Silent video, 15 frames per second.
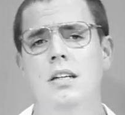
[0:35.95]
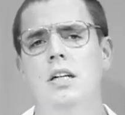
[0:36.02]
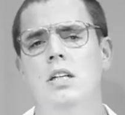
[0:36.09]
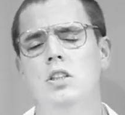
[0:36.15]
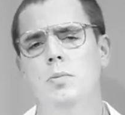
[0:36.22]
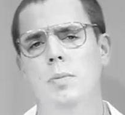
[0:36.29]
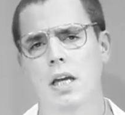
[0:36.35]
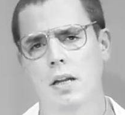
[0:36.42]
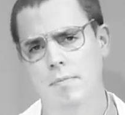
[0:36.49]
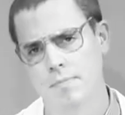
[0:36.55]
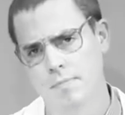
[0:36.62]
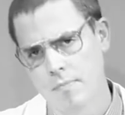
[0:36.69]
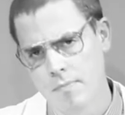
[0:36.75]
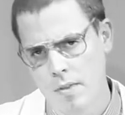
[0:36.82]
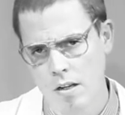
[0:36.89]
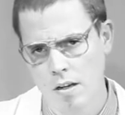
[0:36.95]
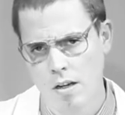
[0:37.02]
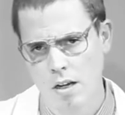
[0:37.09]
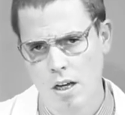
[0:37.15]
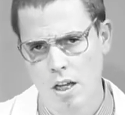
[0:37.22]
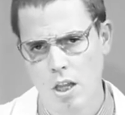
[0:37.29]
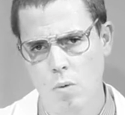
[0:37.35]
To begin, the
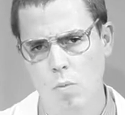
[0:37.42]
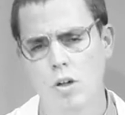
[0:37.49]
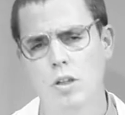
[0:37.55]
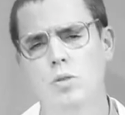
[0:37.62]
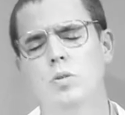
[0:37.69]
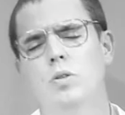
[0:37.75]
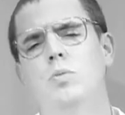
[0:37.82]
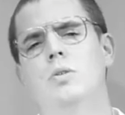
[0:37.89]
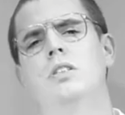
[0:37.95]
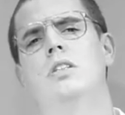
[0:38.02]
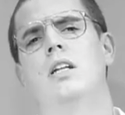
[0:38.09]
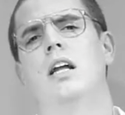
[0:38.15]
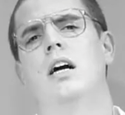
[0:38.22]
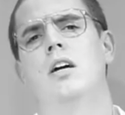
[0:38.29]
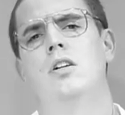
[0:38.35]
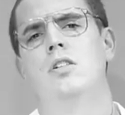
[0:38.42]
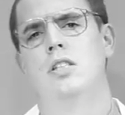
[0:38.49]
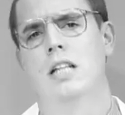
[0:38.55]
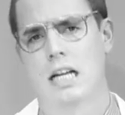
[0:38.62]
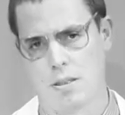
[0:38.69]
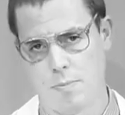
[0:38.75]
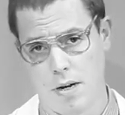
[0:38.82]
world was once a large
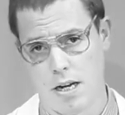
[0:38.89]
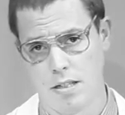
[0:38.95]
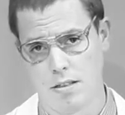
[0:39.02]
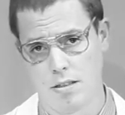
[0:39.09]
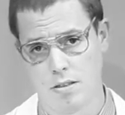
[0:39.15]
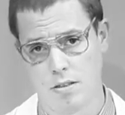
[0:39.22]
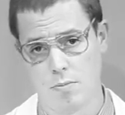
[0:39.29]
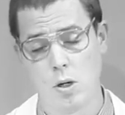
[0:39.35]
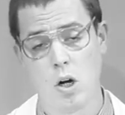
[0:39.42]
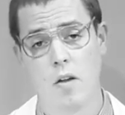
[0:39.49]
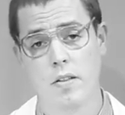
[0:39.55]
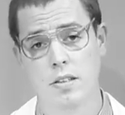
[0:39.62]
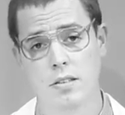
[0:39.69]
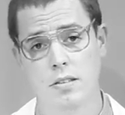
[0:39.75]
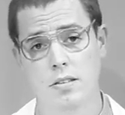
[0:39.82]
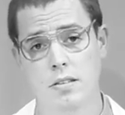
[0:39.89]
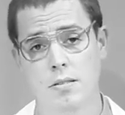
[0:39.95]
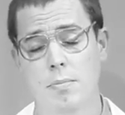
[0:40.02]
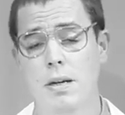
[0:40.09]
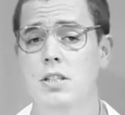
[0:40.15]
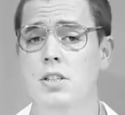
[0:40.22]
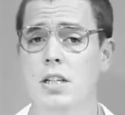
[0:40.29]
landmass. We call that
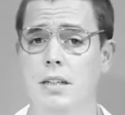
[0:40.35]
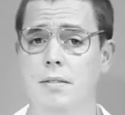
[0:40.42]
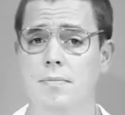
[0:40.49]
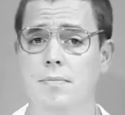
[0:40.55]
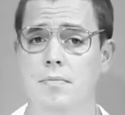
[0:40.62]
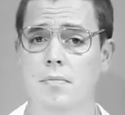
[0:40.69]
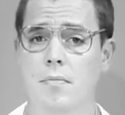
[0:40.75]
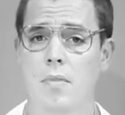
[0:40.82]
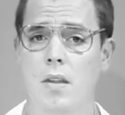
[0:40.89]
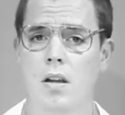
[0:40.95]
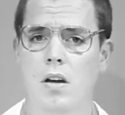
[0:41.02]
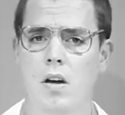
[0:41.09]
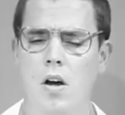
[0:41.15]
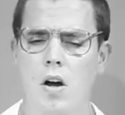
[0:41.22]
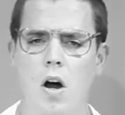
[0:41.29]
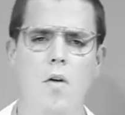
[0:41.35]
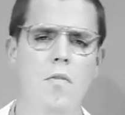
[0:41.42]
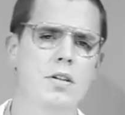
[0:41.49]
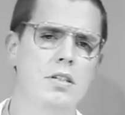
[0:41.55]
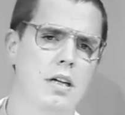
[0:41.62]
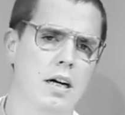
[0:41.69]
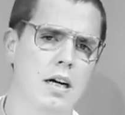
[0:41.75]
Pangea. Over
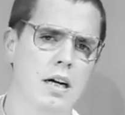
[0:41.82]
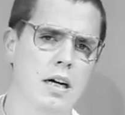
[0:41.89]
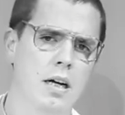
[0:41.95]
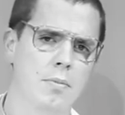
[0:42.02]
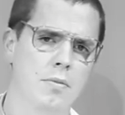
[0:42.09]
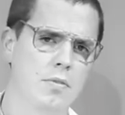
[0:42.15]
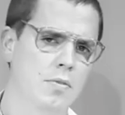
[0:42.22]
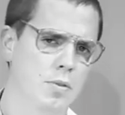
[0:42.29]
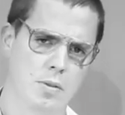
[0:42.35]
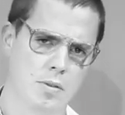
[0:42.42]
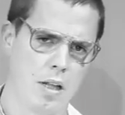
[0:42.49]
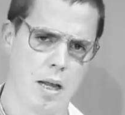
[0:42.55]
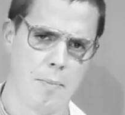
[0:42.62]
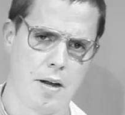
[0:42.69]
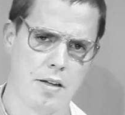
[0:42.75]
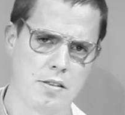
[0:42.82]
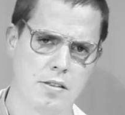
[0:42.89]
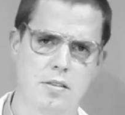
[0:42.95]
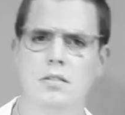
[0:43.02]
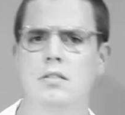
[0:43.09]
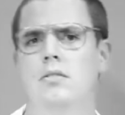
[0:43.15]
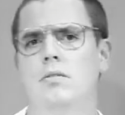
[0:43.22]
time, it divided into several
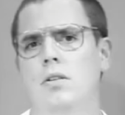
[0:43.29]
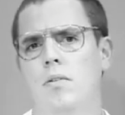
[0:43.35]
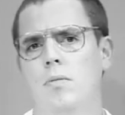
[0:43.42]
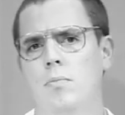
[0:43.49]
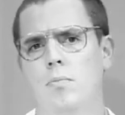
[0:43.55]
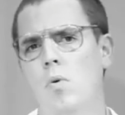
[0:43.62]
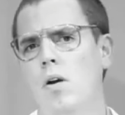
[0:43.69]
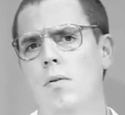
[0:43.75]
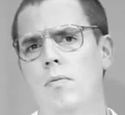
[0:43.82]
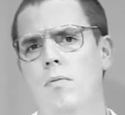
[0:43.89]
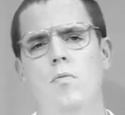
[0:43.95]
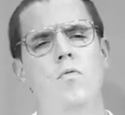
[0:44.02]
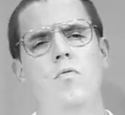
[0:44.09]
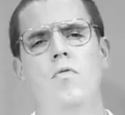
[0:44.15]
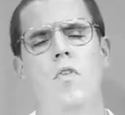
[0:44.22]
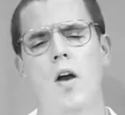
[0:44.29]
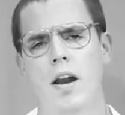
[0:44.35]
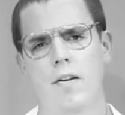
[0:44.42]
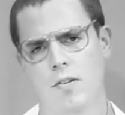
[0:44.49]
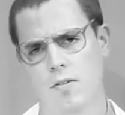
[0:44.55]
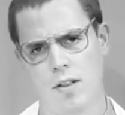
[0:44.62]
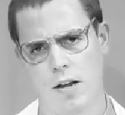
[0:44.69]
landmasses that supported a variety of
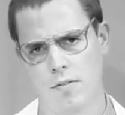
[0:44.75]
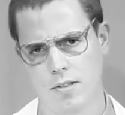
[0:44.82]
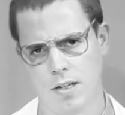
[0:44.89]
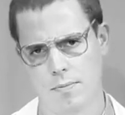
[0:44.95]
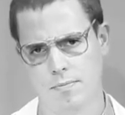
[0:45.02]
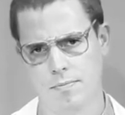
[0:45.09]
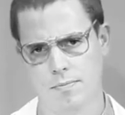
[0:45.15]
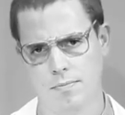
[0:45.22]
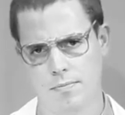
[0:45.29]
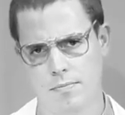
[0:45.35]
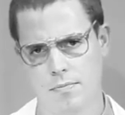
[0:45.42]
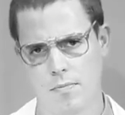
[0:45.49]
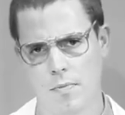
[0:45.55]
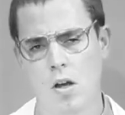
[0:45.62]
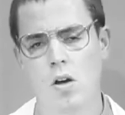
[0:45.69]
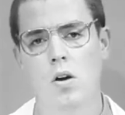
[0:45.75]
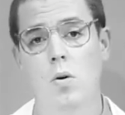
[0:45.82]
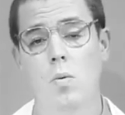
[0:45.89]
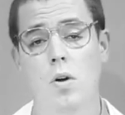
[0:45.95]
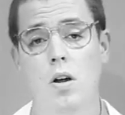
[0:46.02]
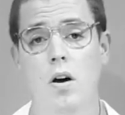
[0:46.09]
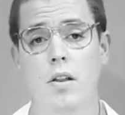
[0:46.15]
different life forms. We
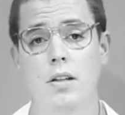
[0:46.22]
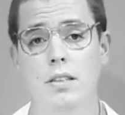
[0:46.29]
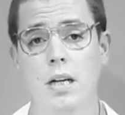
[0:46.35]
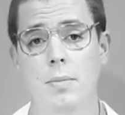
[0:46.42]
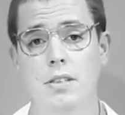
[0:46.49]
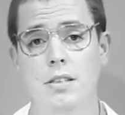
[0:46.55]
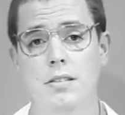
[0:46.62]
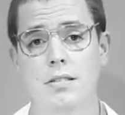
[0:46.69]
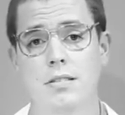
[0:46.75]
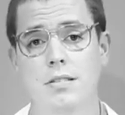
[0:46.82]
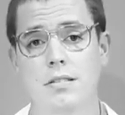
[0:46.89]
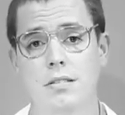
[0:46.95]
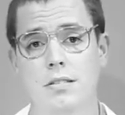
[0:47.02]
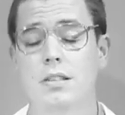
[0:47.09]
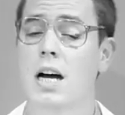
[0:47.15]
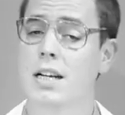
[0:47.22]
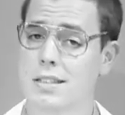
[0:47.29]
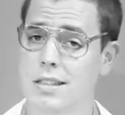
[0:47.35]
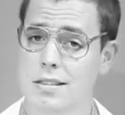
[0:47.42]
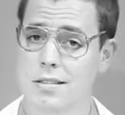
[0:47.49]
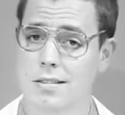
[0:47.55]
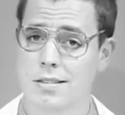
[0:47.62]
call these landmasses today
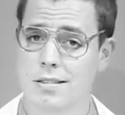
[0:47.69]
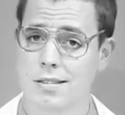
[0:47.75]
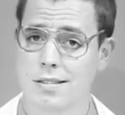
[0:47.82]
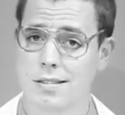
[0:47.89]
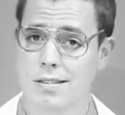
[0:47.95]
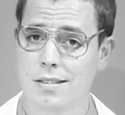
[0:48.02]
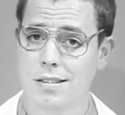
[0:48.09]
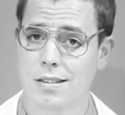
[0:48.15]
continents.